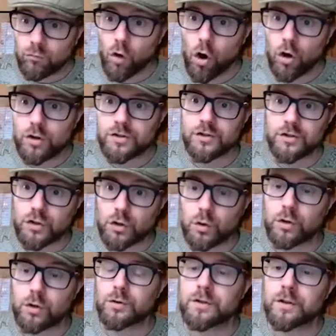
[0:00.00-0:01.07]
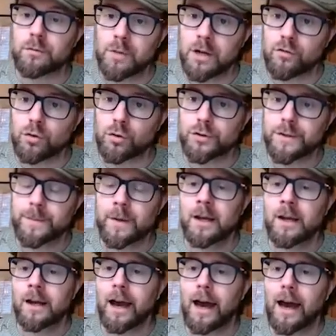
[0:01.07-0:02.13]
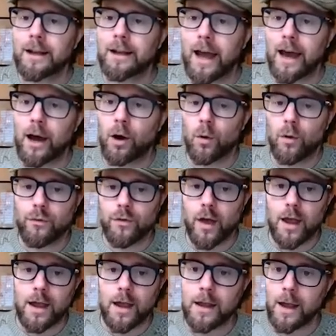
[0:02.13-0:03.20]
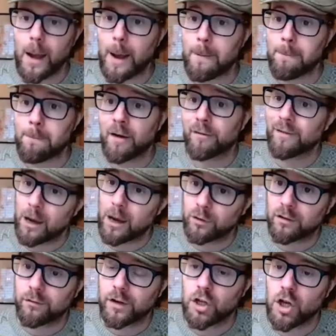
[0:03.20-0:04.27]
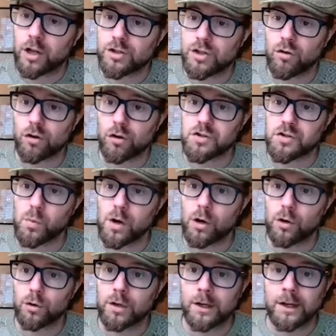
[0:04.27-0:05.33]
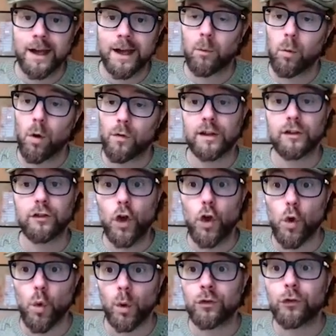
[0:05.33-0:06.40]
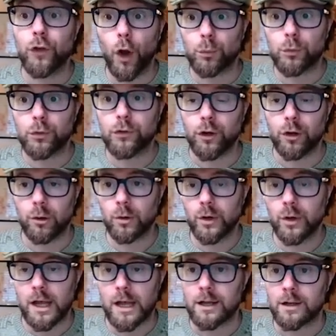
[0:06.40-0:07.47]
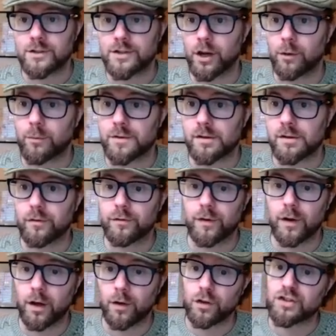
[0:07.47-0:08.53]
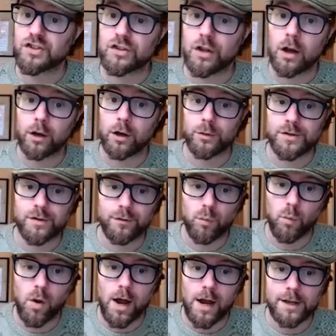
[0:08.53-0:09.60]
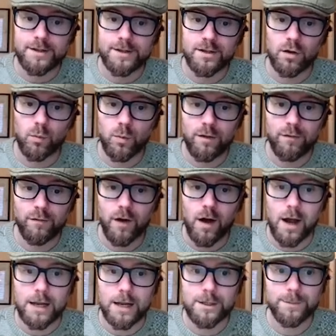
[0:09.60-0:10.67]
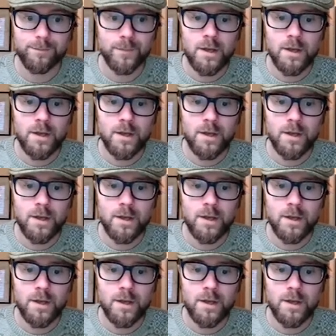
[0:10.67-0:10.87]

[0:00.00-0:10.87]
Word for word: rocks and soils and minerals and how they um, are found in vineyards across the world and what they do and don't do in terms of uh, the styles of wines that we find.